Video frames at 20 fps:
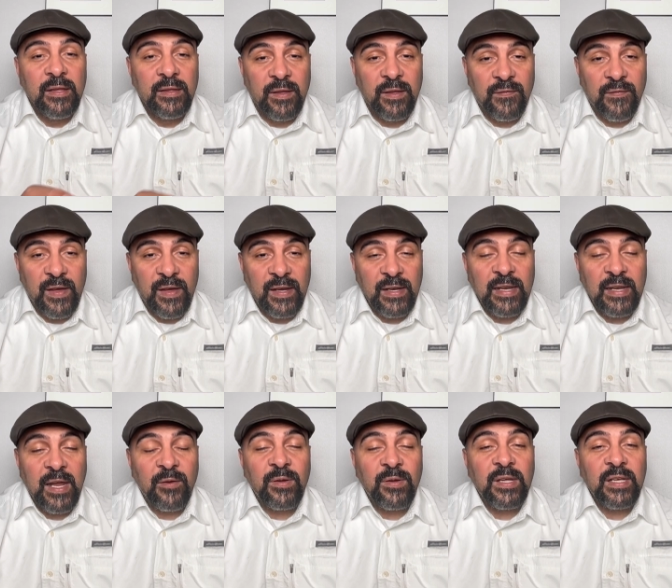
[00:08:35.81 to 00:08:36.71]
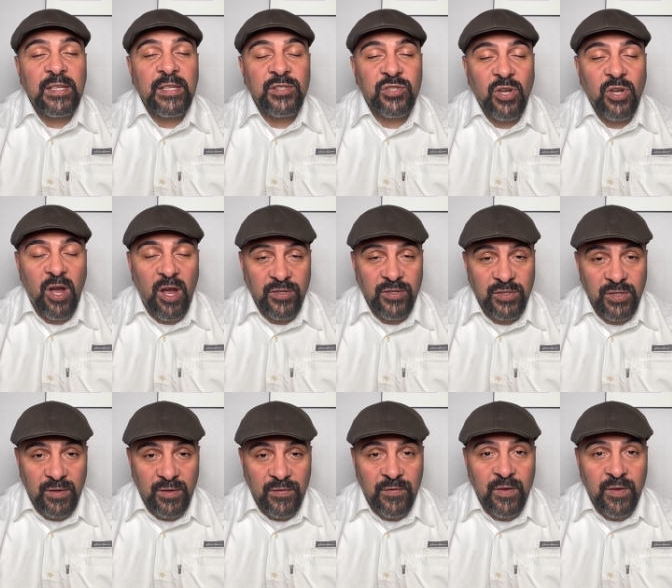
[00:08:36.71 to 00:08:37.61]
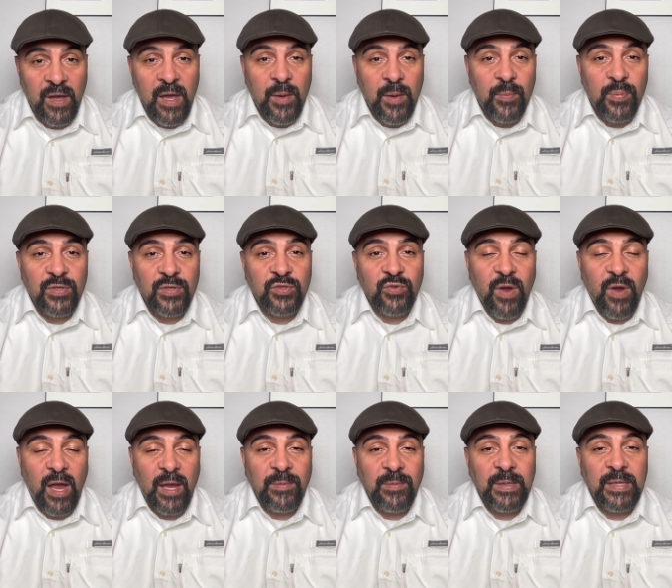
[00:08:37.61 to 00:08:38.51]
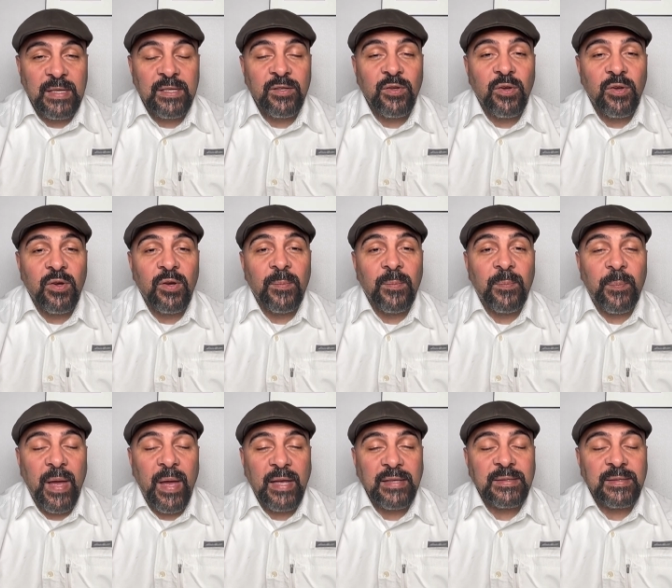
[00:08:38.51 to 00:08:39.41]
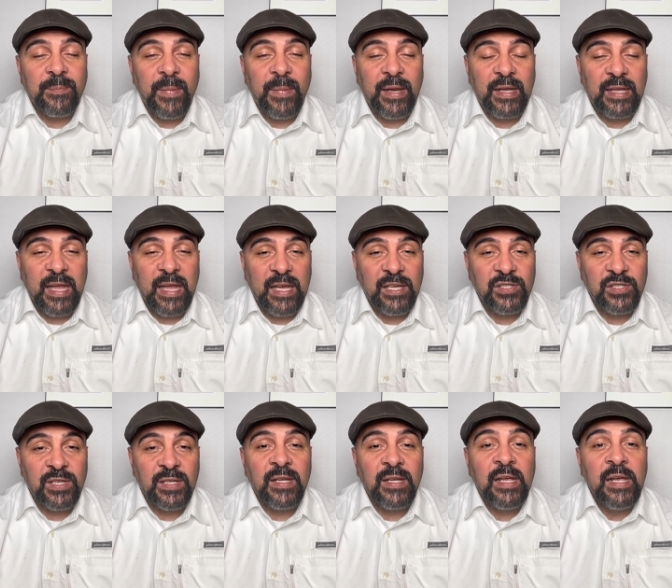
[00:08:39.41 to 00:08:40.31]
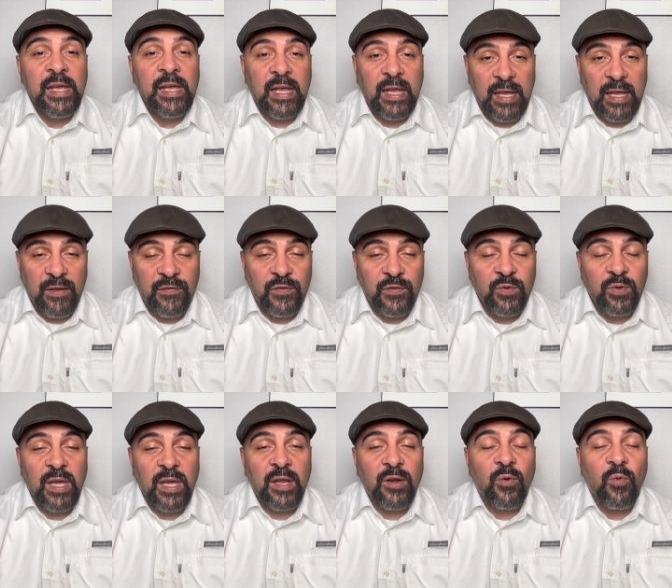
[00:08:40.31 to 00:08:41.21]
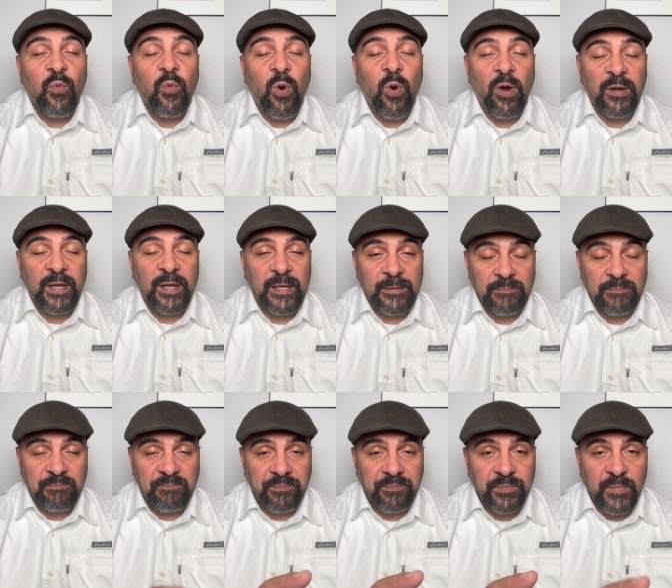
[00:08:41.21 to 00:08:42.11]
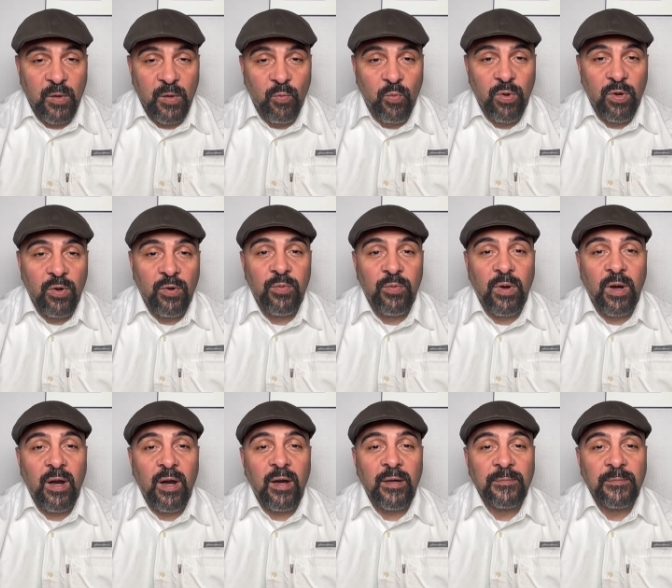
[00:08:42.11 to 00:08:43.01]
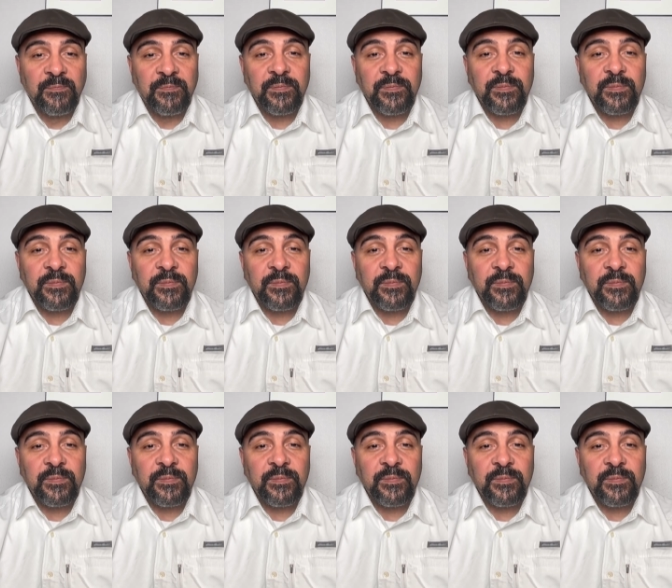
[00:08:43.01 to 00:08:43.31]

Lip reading: The veterinarian in charge of prescribing your pet's medication, if you get awarded, will